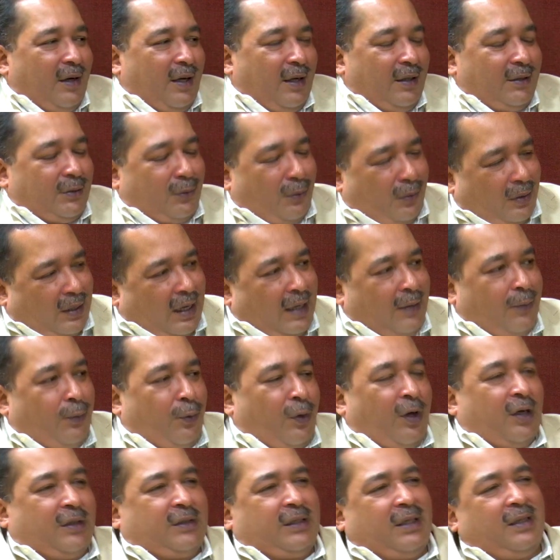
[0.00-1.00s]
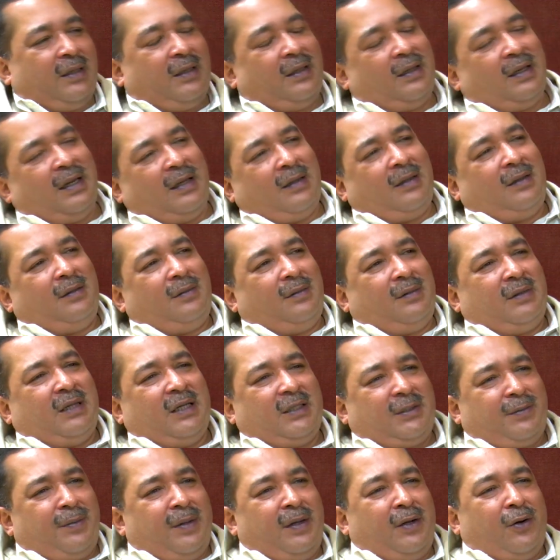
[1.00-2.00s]
So that works, and
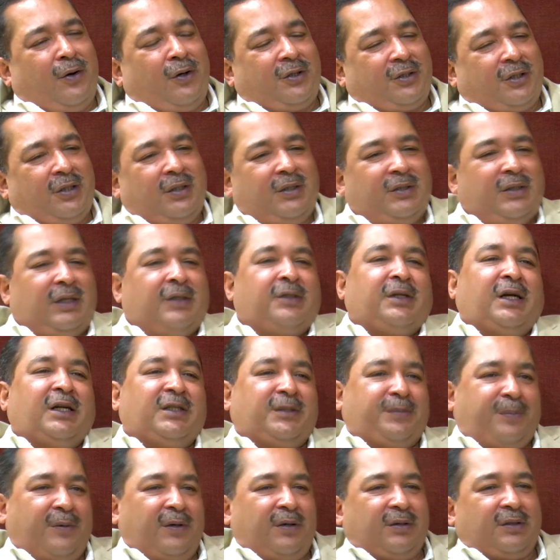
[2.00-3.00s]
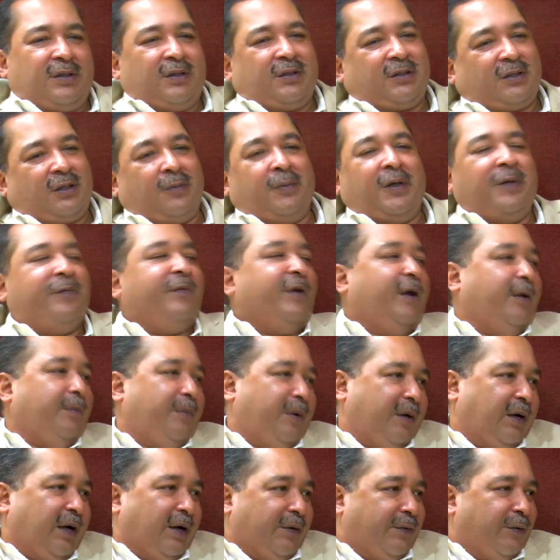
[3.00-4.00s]
that's why the auction is a transparent system, and we have
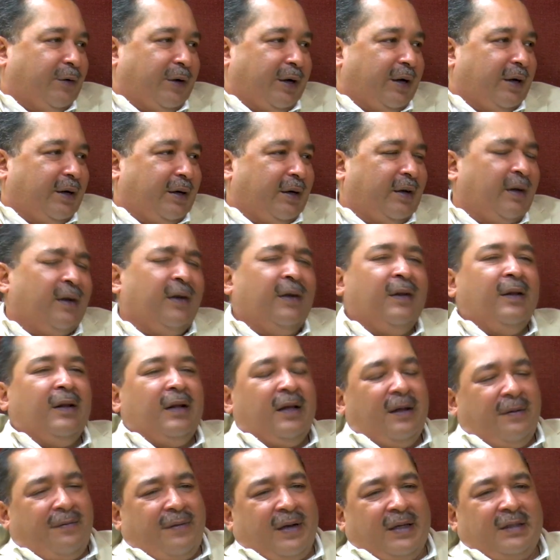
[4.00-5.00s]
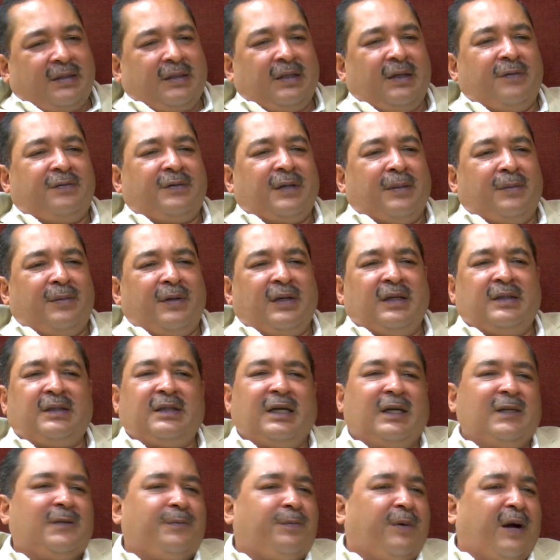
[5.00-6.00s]
been advocating. If somebody
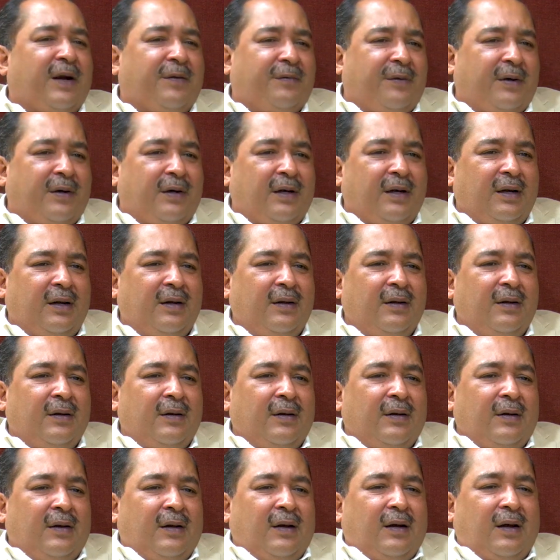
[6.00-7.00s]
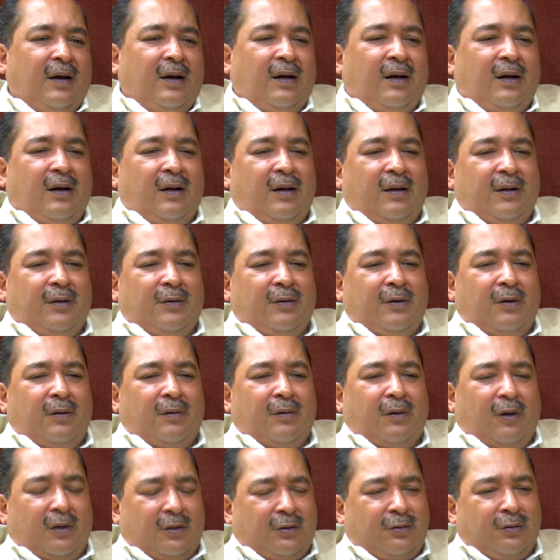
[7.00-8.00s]
sells privately,
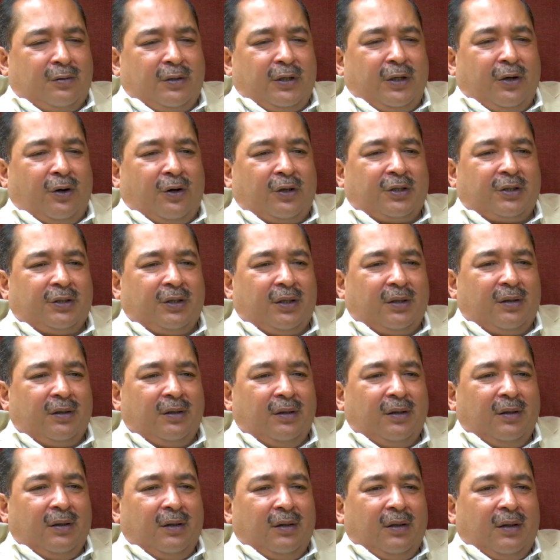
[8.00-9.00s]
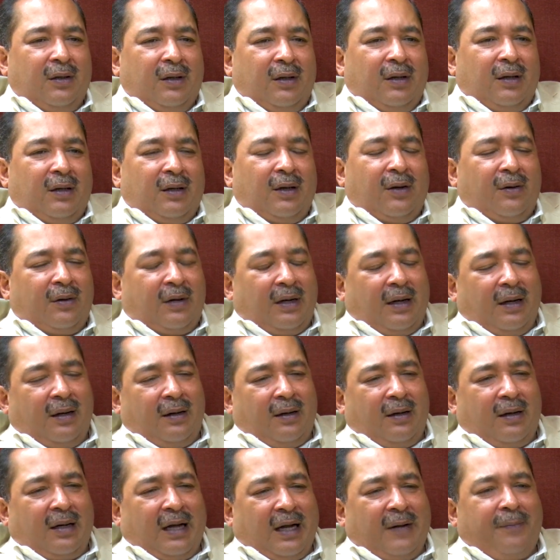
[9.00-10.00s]
not through the auction, now
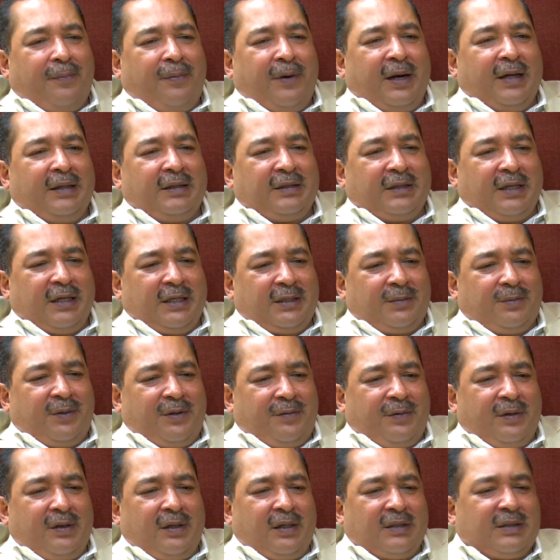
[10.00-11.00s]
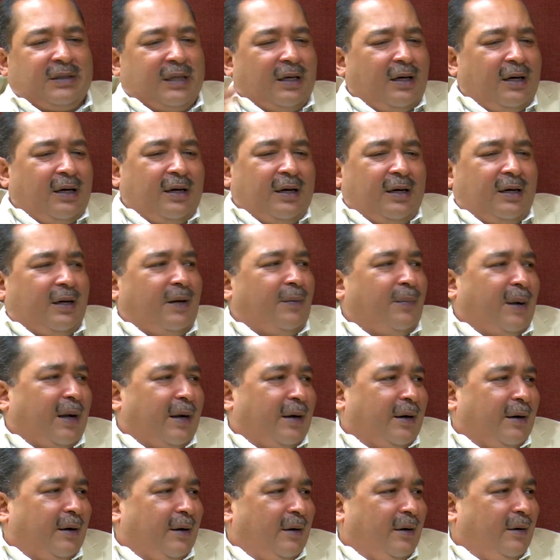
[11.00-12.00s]
that price stays between the seller and the
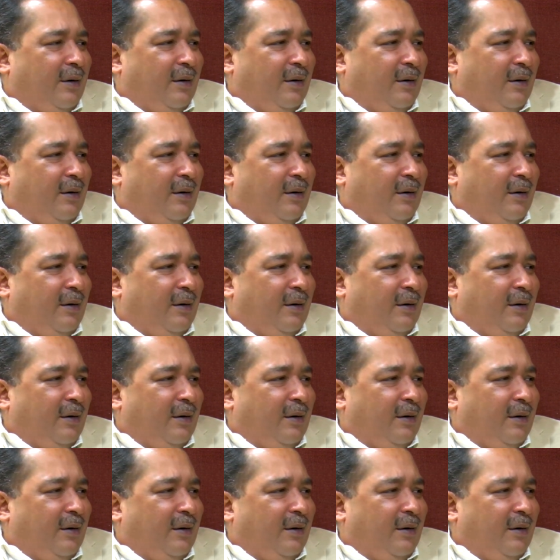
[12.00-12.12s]
buyer.